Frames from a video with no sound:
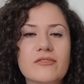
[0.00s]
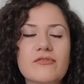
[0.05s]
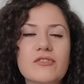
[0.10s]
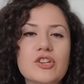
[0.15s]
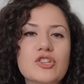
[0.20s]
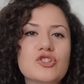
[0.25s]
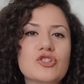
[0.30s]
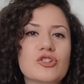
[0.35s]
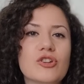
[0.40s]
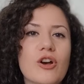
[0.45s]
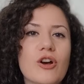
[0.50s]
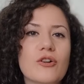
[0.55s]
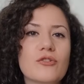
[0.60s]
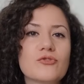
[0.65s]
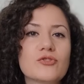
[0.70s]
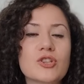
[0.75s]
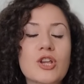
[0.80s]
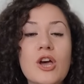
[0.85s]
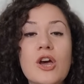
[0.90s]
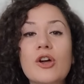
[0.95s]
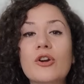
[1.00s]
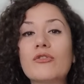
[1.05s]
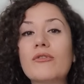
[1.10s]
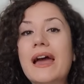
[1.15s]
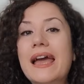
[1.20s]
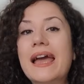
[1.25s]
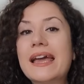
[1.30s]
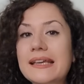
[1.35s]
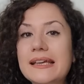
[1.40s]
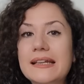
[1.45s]
which shows
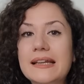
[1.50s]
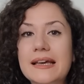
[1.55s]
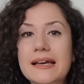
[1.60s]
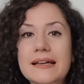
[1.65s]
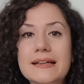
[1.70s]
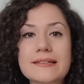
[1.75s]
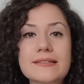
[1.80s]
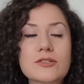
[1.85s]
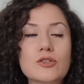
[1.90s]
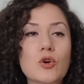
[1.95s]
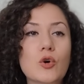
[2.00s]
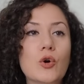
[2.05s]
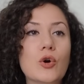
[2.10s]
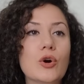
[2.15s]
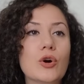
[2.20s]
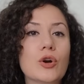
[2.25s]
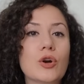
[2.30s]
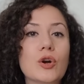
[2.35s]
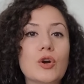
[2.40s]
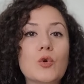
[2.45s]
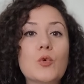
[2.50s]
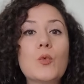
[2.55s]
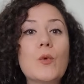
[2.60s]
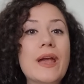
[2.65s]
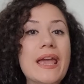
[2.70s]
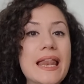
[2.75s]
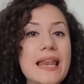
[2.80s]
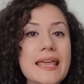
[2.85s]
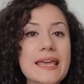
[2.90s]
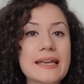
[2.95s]
readiness or
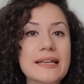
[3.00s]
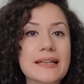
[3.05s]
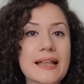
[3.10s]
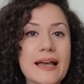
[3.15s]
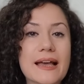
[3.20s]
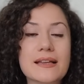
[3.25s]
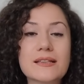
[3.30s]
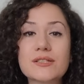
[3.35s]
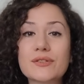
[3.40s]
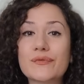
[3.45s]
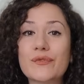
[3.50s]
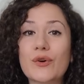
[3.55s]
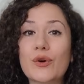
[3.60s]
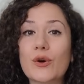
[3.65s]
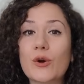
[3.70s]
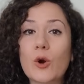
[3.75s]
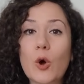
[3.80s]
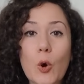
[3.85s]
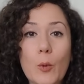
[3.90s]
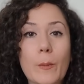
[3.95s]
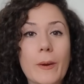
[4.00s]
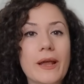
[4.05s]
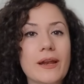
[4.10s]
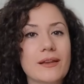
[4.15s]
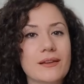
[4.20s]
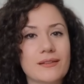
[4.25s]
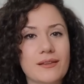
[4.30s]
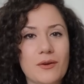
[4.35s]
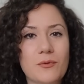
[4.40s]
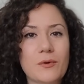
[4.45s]
willingness for
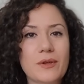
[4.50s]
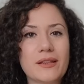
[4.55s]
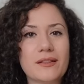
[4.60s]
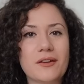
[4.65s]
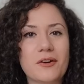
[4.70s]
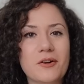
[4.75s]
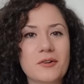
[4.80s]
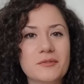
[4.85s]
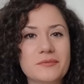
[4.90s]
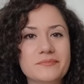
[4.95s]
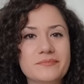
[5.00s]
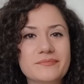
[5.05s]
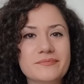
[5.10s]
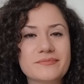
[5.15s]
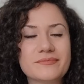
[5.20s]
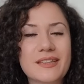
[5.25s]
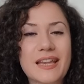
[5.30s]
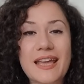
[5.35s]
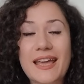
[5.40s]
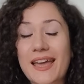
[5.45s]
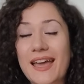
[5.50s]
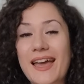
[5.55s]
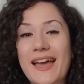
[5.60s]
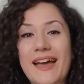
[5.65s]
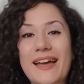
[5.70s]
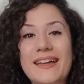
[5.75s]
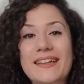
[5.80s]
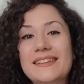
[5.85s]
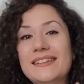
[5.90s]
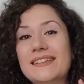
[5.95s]
opening the window.
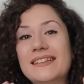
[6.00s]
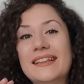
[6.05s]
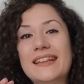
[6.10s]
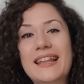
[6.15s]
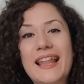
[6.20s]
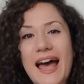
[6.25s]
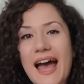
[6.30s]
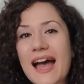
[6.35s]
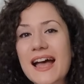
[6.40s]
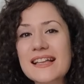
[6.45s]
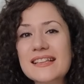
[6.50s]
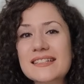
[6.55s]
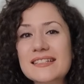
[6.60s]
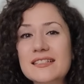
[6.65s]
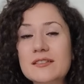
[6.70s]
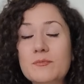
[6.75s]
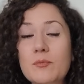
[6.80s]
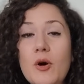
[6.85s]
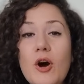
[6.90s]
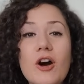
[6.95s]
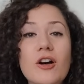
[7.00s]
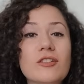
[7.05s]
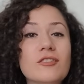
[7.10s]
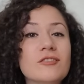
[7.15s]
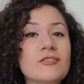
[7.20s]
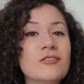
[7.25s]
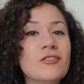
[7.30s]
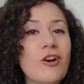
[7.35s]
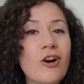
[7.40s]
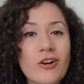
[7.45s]
And last but
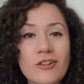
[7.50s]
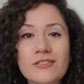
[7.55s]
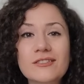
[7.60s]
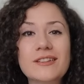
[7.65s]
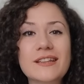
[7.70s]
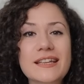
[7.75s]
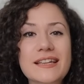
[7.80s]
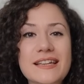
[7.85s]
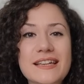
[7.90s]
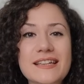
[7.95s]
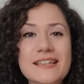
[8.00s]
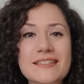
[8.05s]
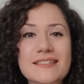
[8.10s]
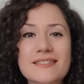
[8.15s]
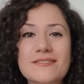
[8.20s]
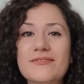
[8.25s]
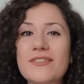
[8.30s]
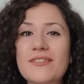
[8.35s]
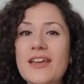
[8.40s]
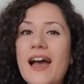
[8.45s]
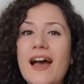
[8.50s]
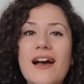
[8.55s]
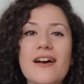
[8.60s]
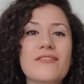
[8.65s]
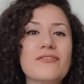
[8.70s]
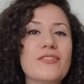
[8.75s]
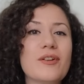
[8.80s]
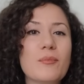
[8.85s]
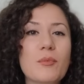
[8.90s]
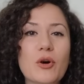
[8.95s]
not least, we
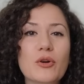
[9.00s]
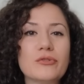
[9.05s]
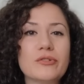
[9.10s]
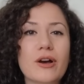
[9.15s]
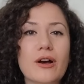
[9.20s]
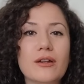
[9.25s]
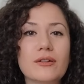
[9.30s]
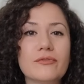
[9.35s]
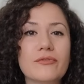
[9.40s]
have the modal